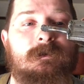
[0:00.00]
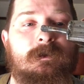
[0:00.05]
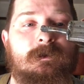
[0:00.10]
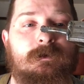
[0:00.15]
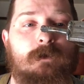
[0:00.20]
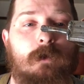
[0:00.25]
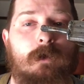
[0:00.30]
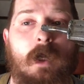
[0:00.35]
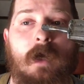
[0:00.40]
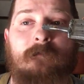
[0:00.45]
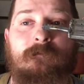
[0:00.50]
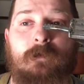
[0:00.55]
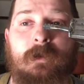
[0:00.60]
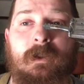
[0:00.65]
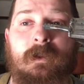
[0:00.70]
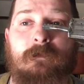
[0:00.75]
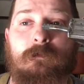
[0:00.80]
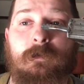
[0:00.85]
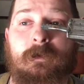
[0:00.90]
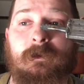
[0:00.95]
to start off
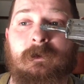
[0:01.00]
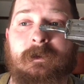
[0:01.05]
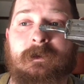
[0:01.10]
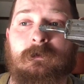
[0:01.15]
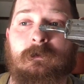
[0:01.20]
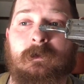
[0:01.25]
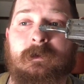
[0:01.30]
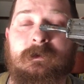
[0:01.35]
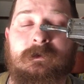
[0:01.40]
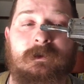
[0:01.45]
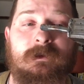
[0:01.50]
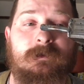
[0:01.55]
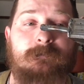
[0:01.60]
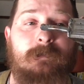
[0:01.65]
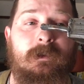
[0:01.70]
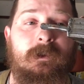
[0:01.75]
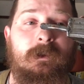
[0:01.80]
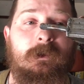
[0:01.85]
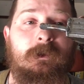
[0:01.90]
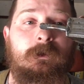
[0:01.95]
with would literally just
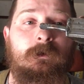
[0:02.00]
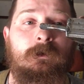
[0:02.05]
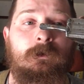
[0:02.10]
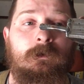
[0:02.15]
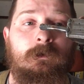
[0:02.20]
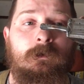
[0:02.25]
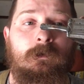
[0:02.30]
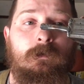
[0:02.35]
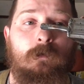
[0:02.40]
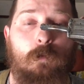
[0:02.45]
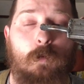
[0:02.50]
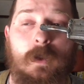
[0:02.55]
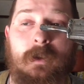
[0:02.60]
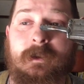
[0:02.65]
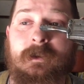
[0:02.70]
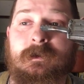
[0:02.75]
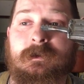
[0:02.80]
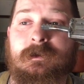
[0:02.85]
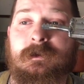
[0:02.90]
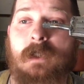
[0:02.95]
be 1
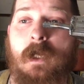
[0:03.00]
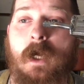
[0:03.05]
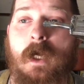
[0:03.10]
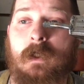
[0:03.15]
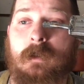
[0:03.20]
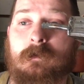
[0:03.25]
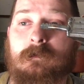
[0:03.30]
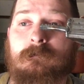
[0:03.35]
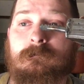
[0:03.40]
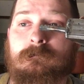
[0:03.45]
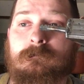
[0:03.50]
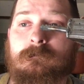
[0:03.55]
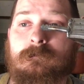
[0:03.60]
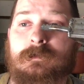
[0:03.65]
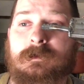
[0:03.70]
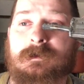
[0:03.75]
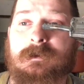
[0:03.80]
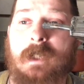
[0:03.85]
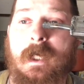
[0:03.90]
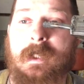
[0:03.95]
inch stock,
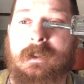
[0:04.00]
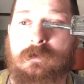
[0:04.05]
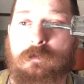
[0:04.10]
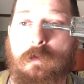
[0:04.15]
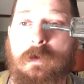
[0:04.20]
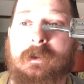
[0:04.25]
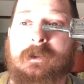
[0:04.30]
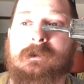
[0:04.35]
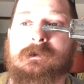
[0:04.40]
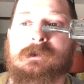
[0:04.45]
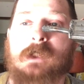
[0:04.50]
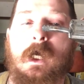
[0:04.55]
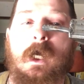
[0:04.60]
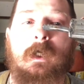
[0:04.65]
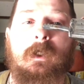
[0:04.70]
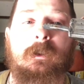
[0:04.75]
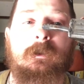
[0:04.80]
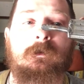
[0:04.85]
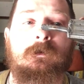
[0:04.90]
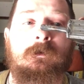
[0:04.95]
stacked 1 inch
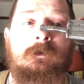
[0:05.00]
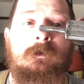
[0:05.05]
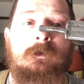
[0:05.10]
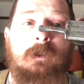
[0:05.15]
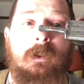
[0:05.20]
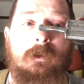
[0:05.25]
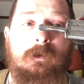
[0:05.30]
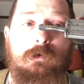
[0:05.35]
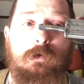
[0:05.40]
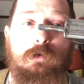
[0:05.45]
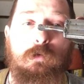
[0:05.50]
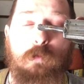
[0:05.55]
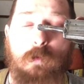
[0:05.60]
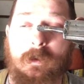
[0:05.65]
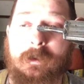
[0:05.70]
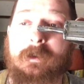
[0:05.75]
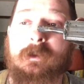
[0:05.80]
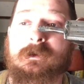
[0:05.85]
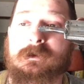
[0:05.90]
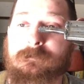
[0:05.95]
high, and do
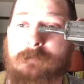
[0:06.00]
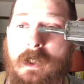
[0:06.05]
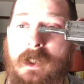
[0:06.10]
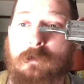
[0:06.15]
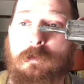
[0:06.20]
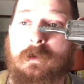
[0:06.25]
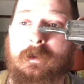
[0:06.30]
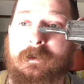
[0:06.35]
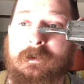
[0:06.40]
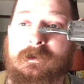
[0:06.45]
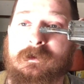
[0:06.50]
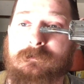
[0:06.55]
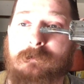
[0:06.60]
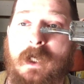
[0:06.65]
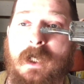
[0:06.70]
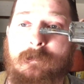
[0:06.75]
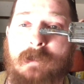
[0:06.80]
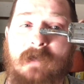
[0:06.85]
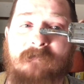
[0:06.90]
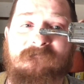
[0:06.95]
1 inch by 1 inch
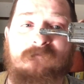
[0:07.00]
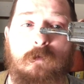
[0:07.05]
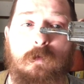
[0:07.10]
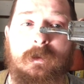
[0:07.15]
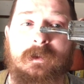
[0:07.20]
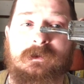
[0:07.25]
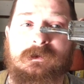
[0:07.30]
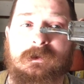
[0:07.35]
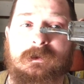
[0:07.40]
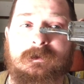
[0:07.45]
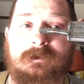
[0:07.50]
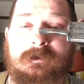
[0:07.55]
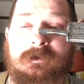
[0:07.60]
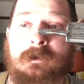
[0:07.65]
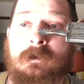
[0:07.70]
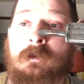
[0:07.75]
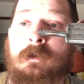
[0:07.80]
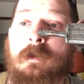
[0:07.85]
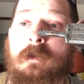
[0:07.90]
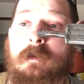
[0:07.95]
by about 4 inches.
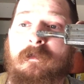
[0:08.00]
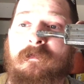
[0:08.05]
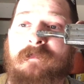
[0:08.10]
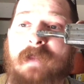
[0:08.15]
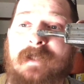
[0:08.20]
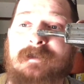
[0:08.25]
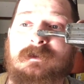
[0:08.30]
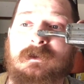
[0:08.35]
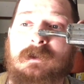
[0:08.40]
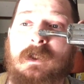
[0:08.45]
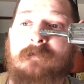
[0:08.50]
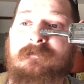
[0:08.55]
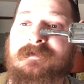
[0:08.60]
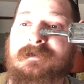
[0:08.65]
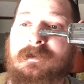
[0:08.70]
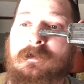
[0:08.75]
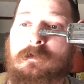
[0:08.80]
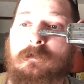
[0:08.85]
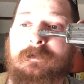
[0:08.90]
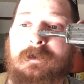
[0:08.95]
That's enough
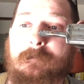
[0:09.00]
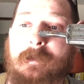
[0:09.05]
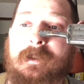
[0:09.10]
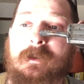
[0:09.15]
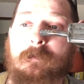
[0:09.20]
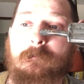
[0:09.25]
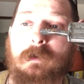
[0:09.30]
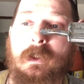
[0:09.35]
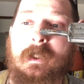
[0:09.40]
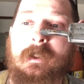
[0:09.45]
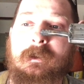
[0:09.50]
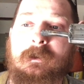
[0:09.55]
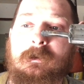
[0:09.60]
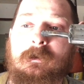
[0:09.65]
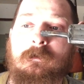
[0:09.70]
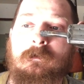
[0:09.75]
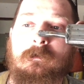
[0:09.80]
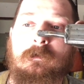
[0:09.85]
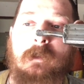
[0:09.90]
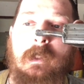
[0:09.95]
steel to make a
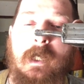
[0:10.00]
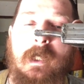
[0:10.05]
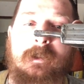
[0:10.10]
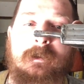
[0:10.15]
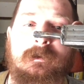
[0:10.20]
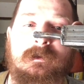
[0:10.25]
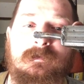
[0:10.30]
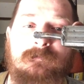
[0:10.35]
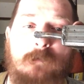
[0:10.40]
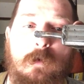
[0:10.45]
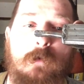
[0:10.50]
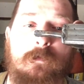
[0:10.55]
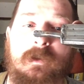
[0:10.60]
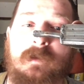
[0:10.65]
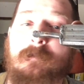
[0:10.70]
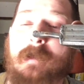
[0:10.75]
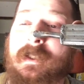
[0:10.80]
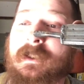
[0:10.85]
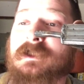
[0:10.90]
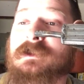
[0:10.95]
blade, and it's more than
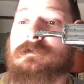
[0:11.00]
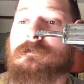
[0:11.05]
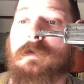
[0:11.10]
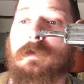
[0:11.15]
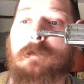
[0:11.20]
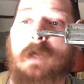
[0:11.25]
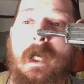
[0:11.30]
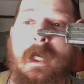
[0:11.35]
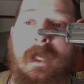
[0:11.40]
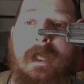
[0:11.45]
manageable by